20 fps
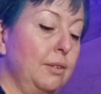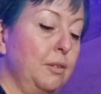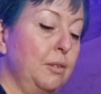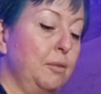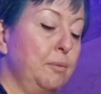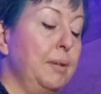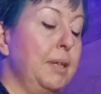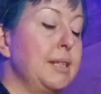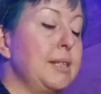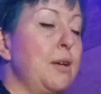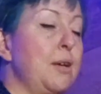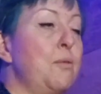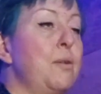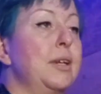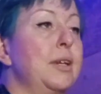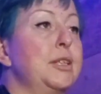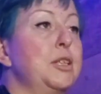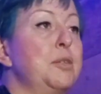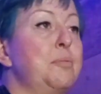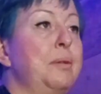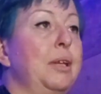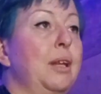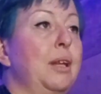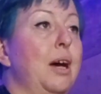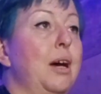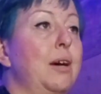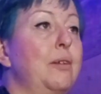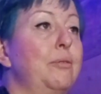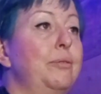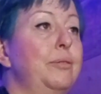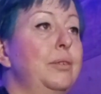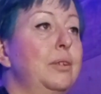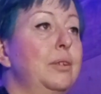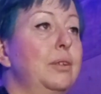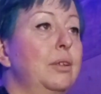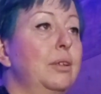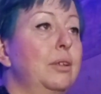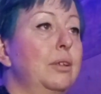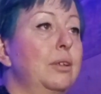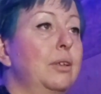Because I wanted to be loved.
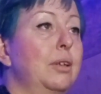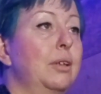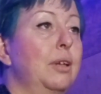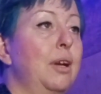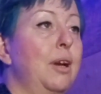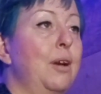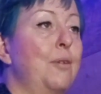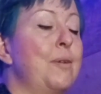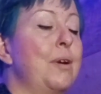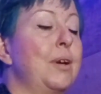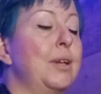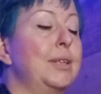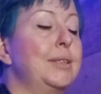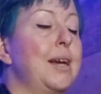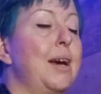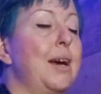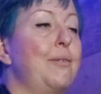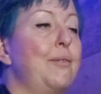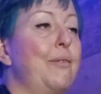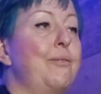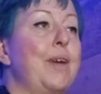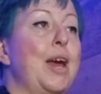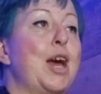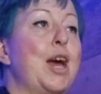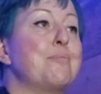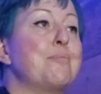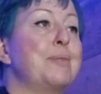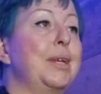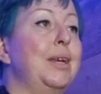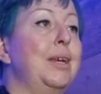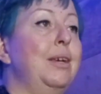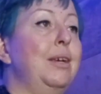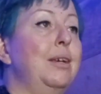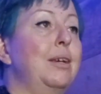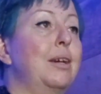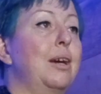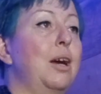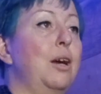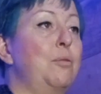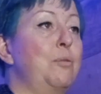I wanted to have a family.
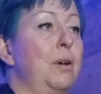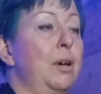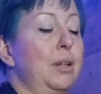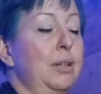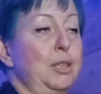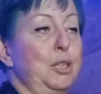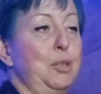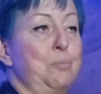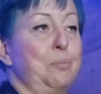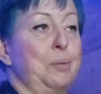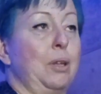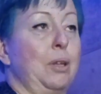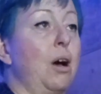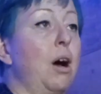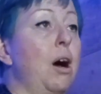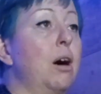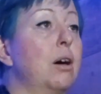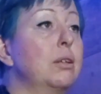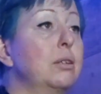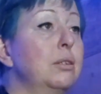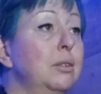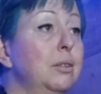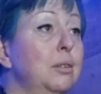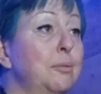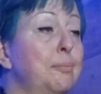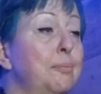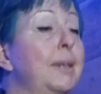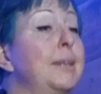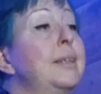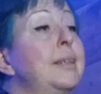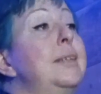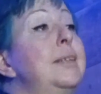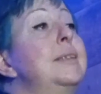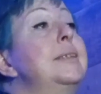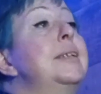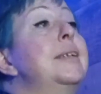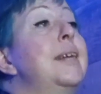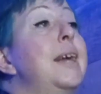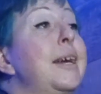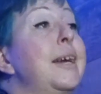I wanted to belong. But little did
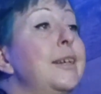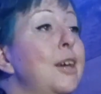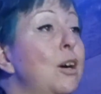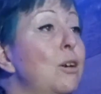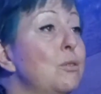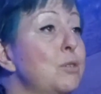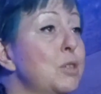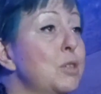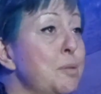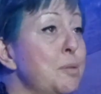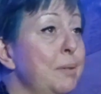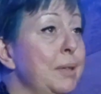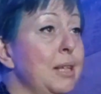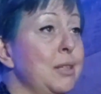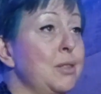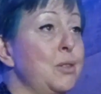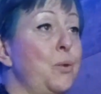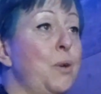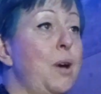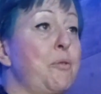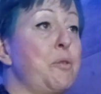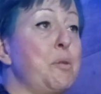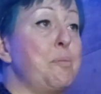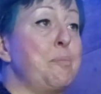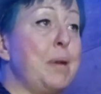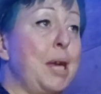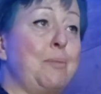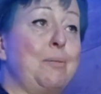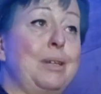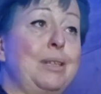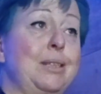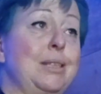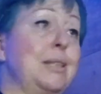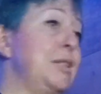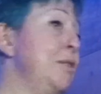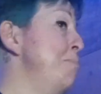I know, just because you have a baby doesn't